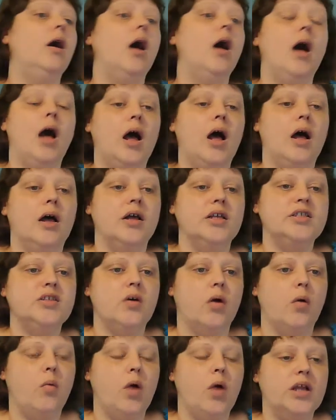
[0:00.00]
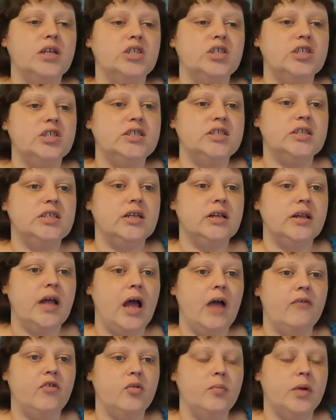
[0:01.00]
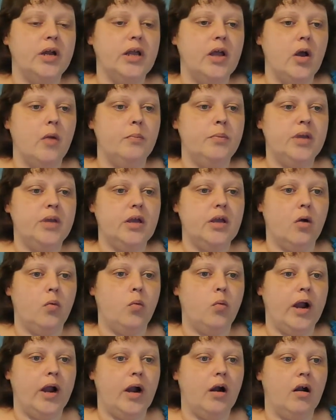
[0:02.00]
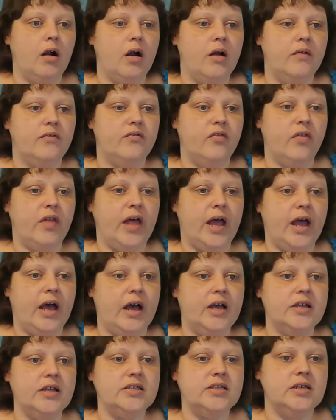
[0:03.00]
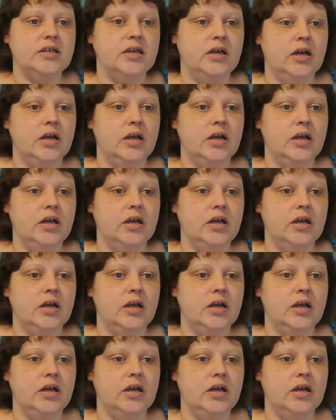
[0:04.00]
So I wanted just to let everybody be aware of that.